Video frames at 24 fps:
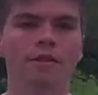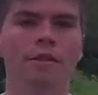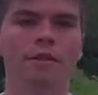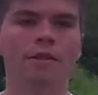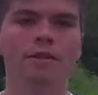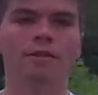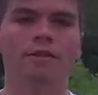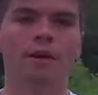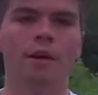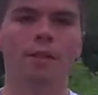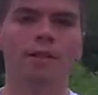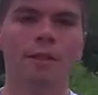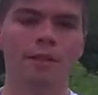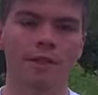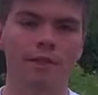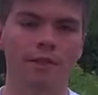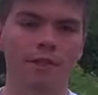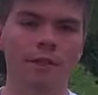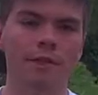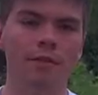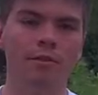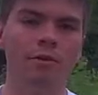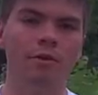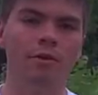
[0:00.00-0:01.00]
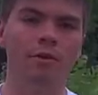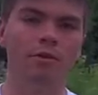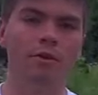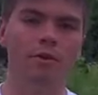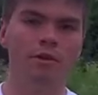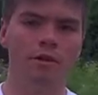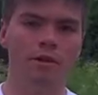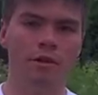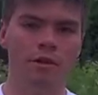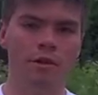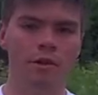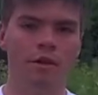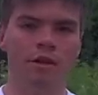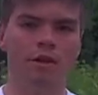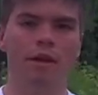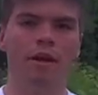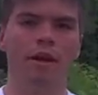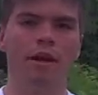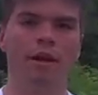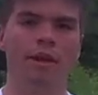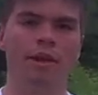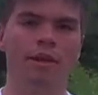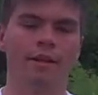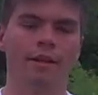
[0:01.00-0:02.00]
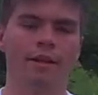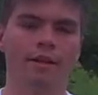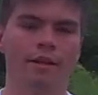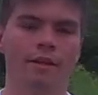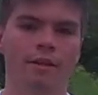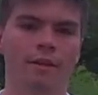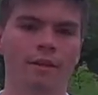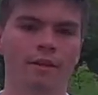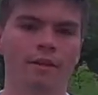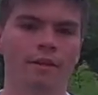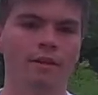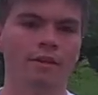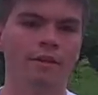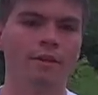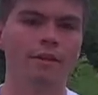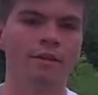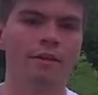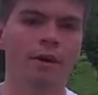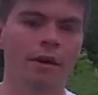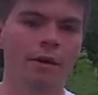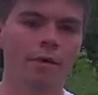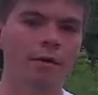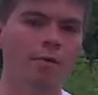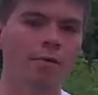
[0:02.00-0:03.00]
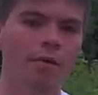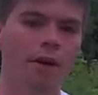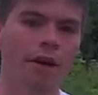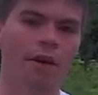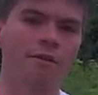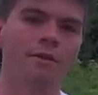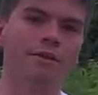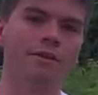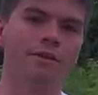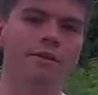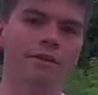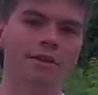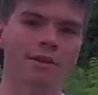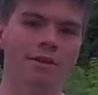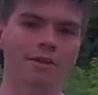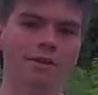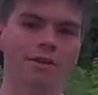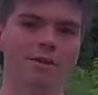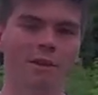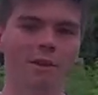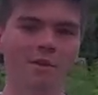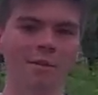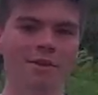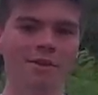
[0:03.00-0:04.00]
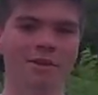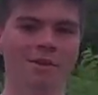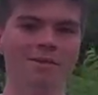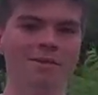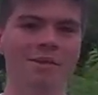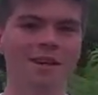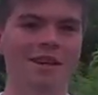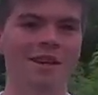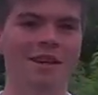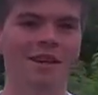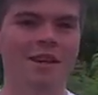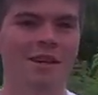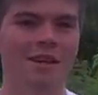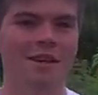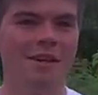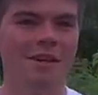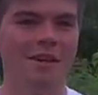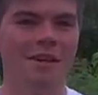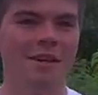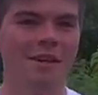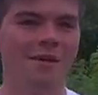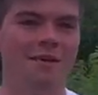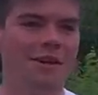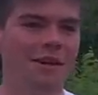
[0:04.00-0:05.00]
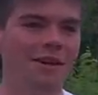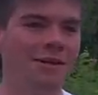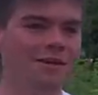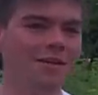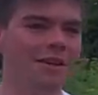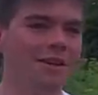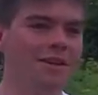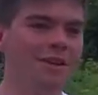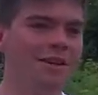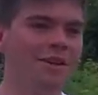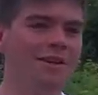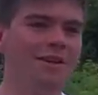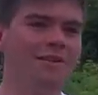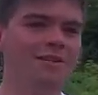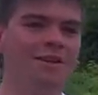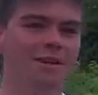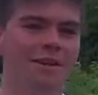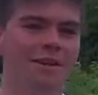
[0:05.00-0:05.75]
described as Sipu. And I was in a drum group when I was younger